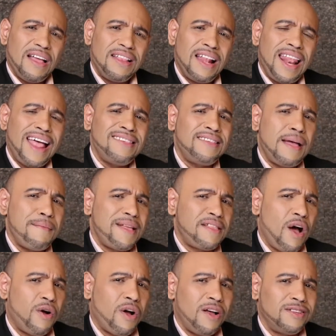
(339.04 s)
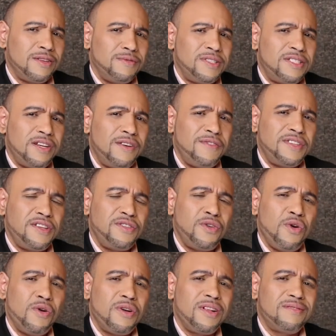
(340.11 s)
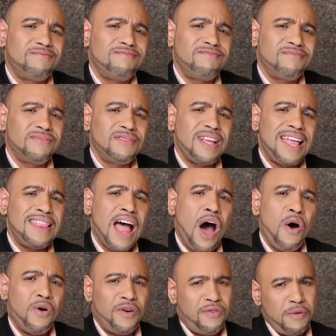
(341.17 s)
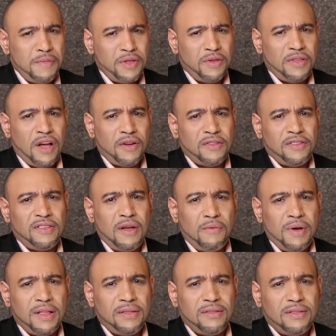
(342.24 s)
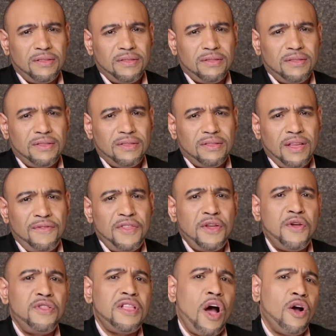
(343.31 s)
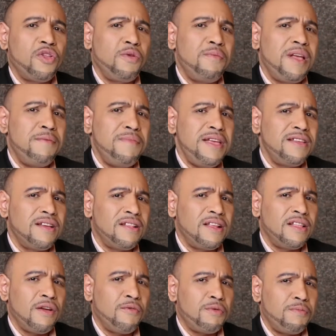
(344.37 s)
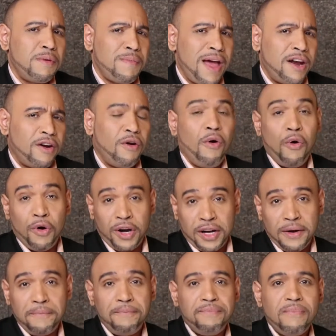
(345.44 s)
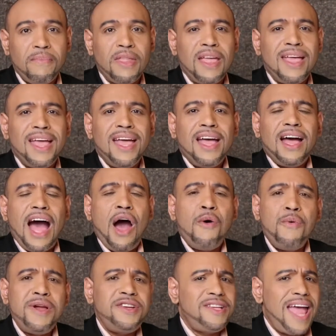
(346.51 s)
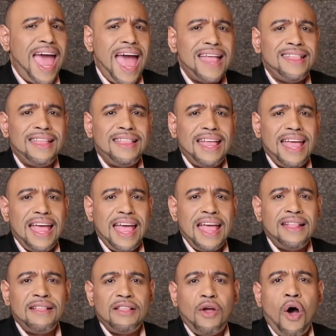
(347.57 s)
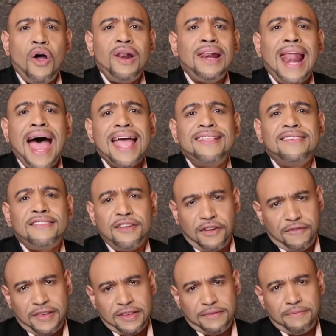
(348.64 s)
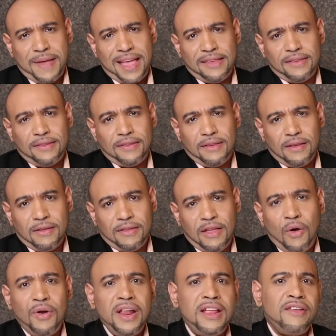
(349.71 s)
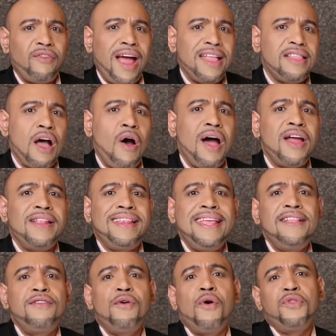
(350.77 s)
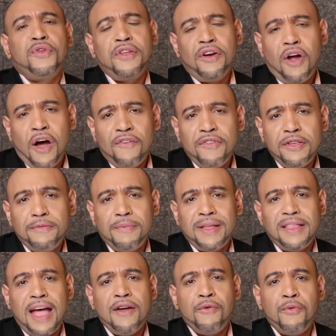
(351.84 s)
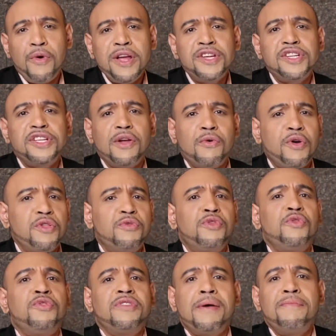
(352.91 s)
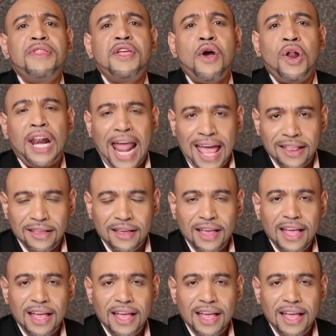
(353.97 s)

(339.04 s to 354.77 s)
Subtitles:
the last time I taught customer service, it took an hour for me to talk to someone. If they could talk to me immediately, that would be better. Or, I wish they had an online service base. Right now I need to go to their office, but I wish they could do something online.